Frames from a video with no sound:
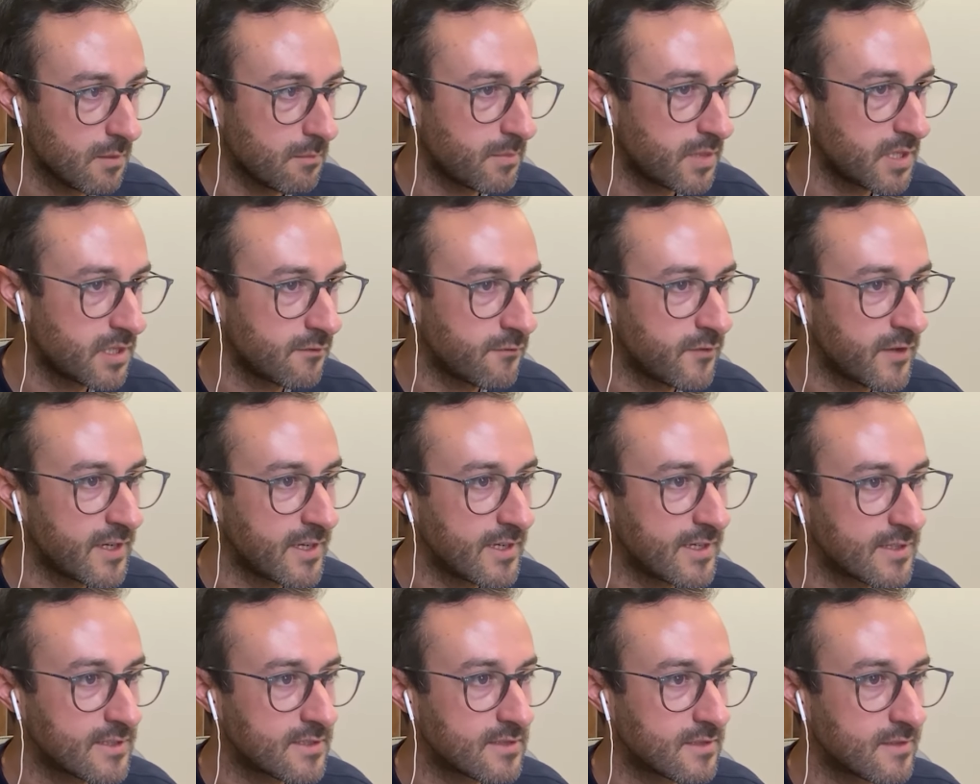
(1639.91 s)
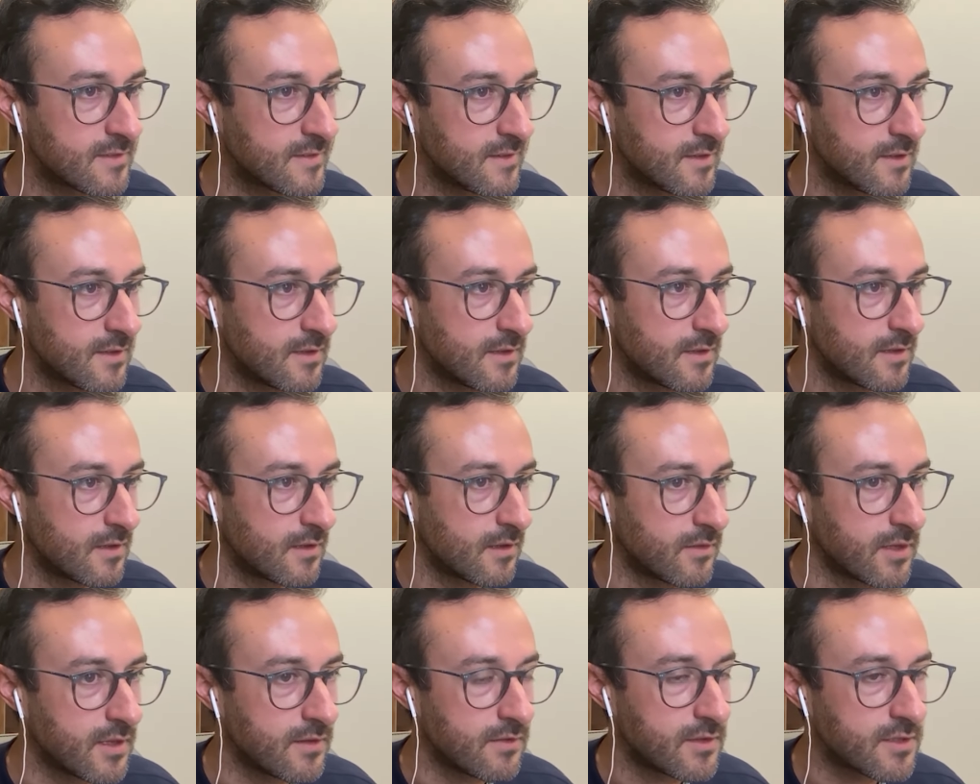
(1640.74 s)
But the thing is,
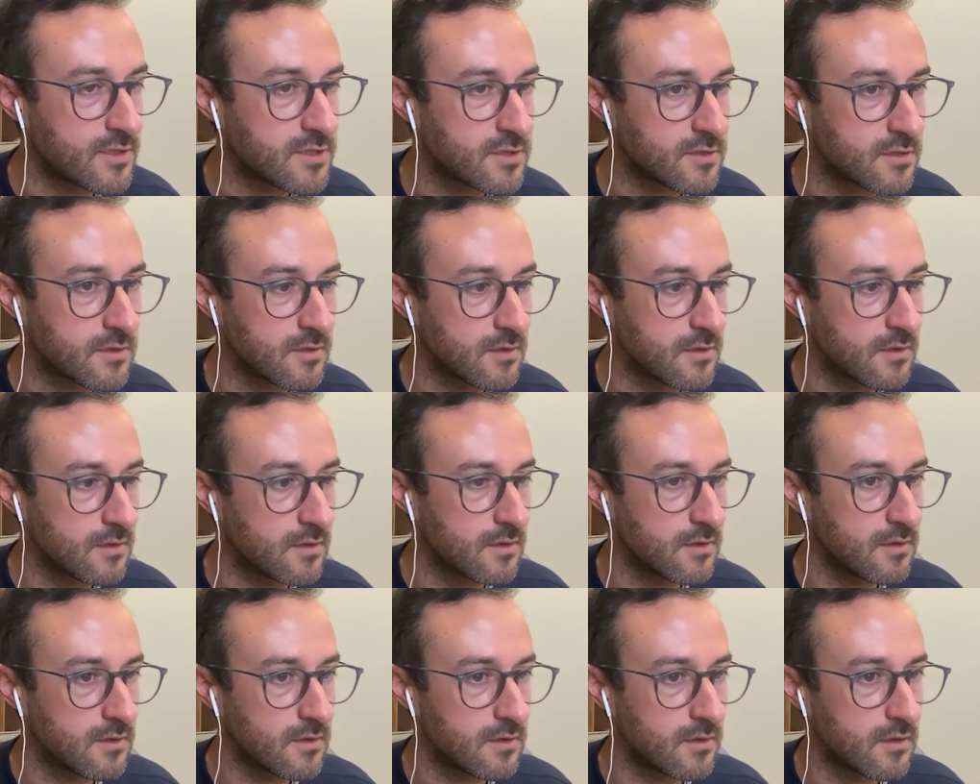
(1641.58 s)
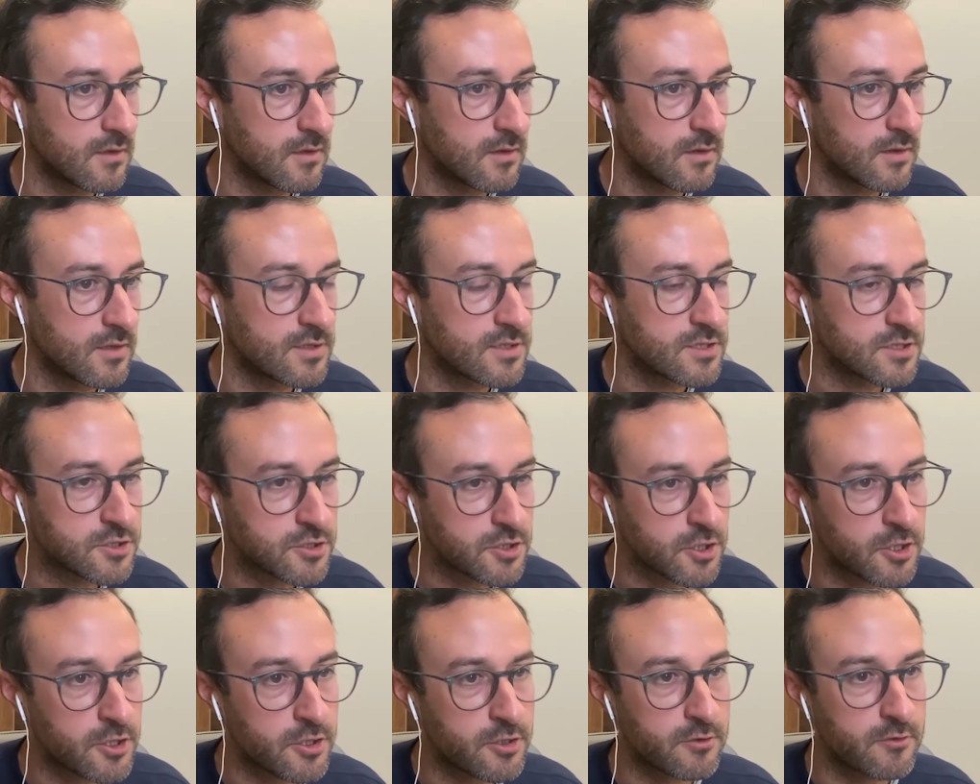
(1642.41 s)
then the
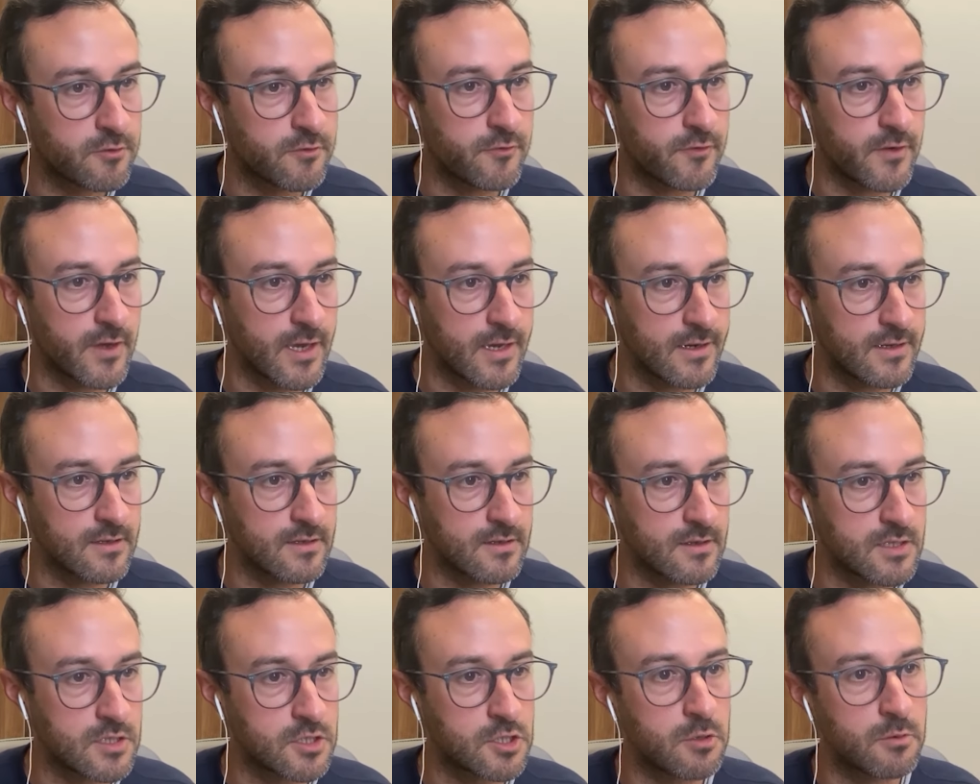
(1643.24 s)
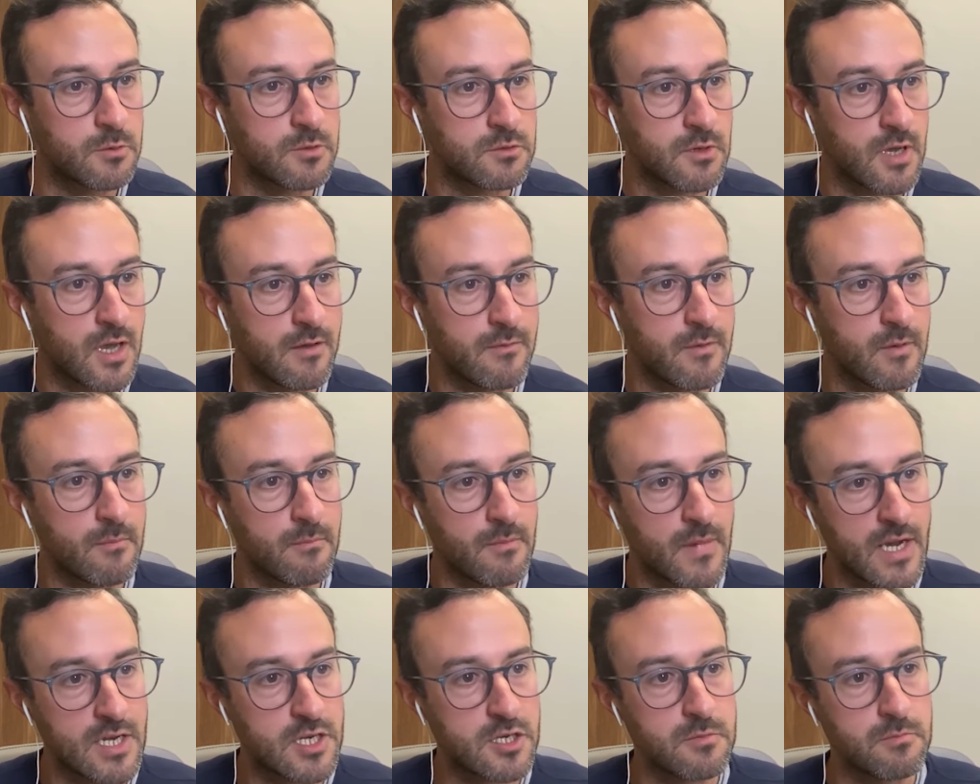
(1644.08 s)
starter fed is going to have a
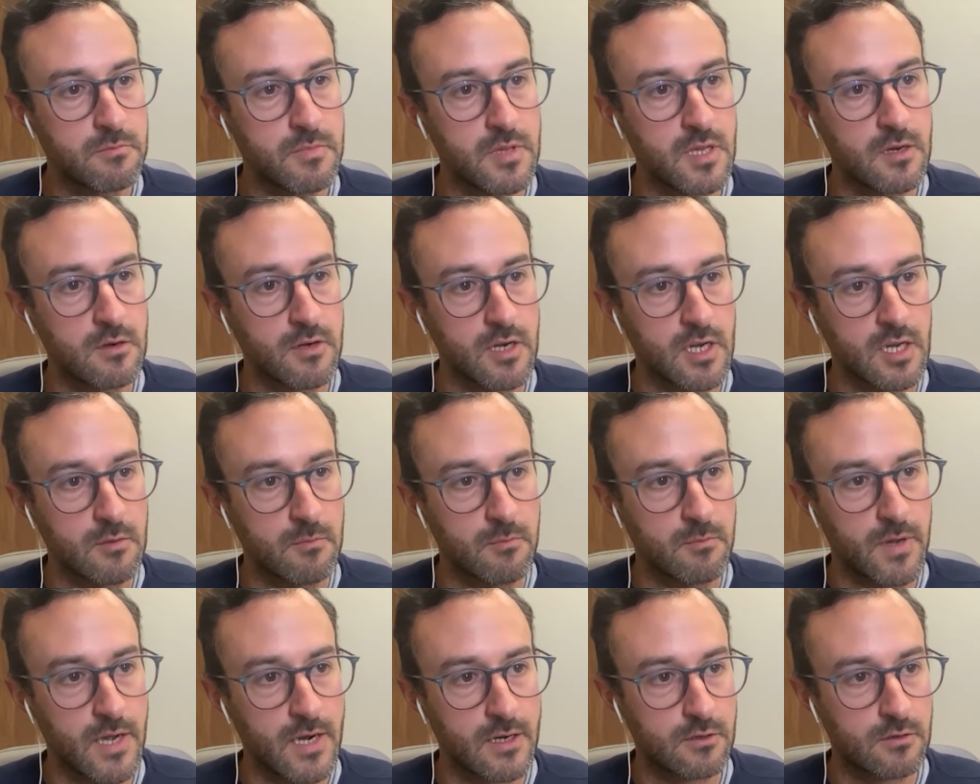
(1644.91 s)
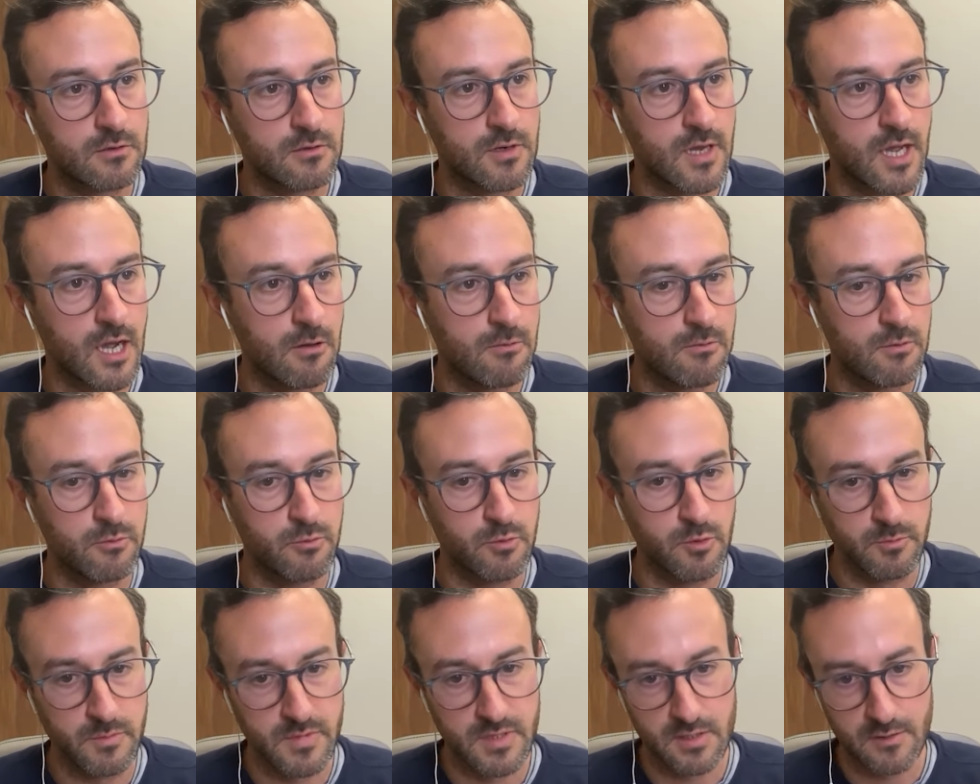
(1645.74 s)
much bigger impact on how the
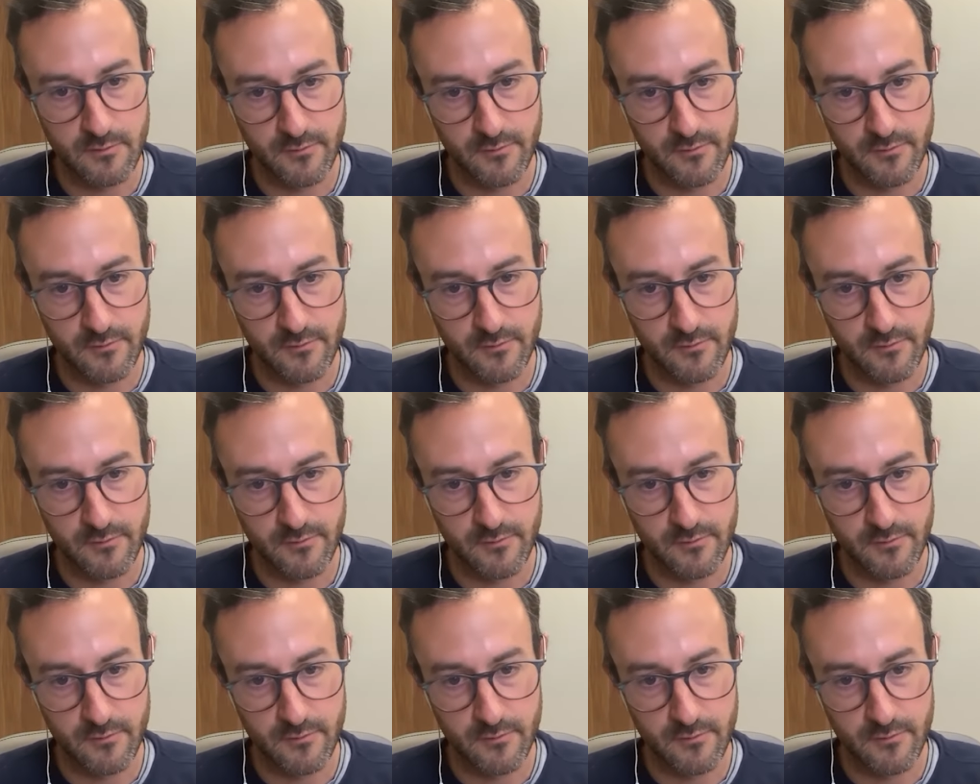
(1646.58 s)
rumen